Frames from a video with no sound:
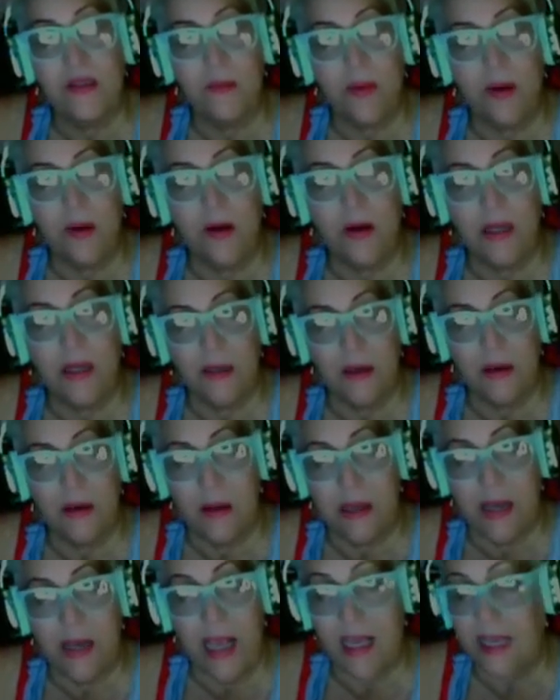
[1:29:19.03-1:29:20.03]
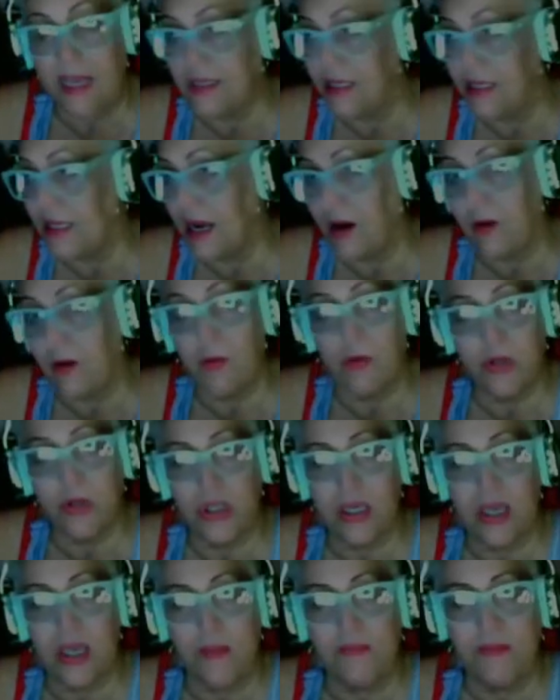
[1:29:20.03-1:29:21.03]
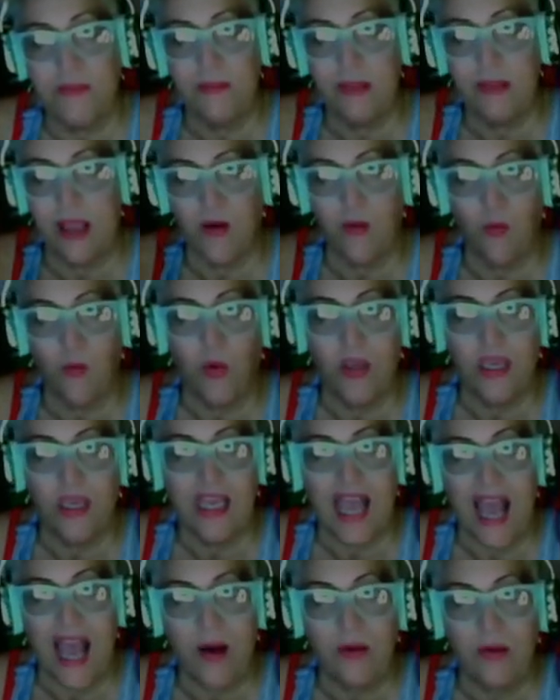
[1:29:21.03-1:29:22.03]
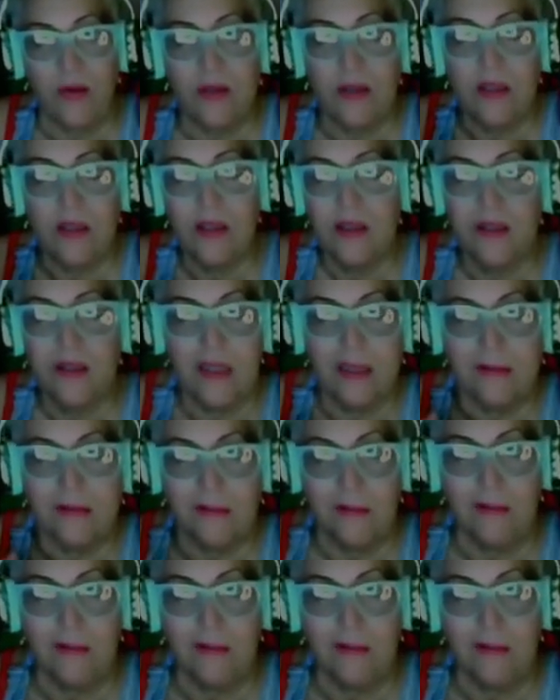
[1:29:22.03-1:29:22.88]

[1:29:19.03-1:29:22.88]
barn, and I guess in the area where she kept them, like wigging out, like,